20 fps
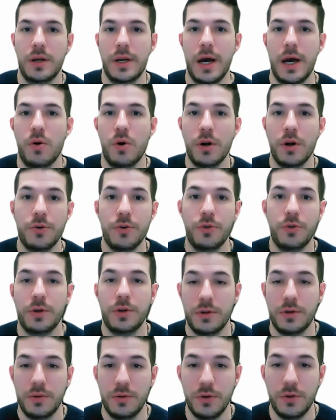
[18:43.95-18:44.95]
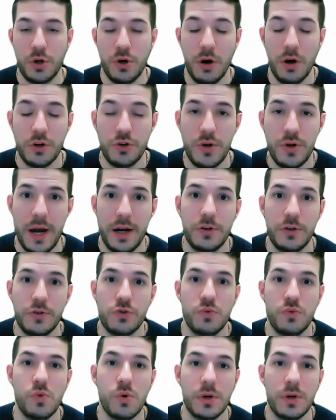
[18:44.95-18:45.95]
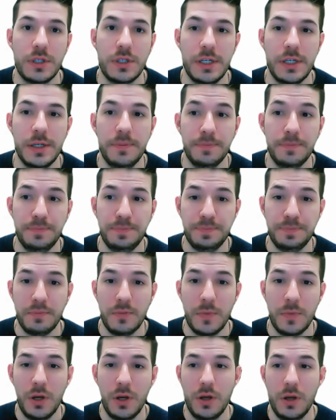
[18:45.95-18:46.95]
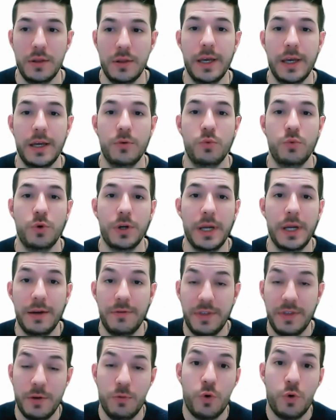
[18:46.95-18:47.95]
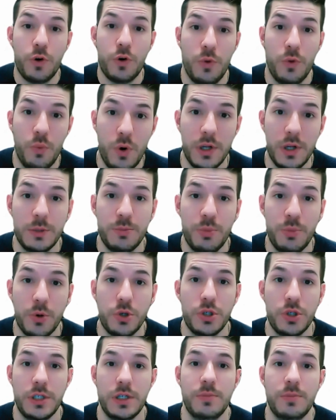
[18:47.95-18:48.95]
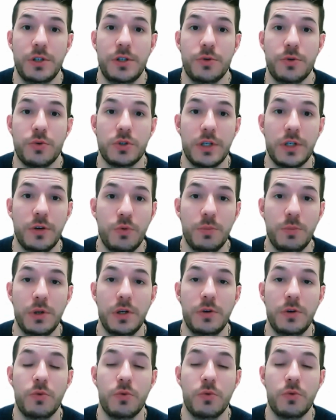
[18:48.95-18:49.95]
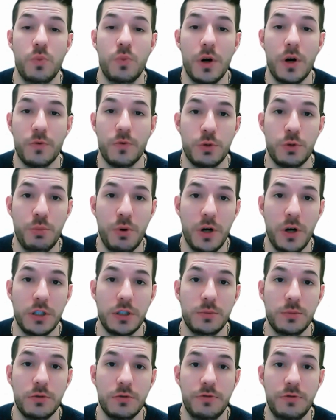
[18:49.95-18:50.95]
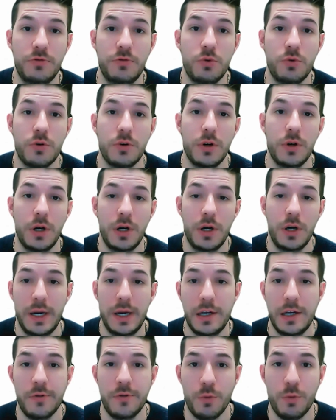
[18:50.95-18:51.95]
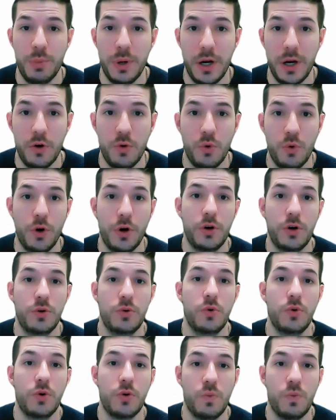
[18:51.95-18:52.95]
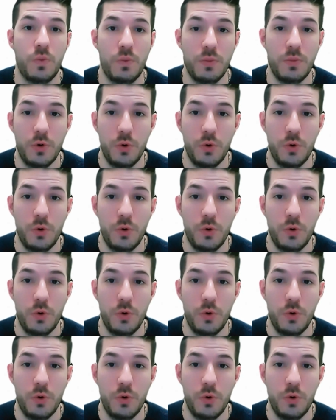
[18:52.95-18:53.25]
Now, under the contractor's warranty, they would, if they were the ones purchasing materials, they would be the one responsible for any repair work or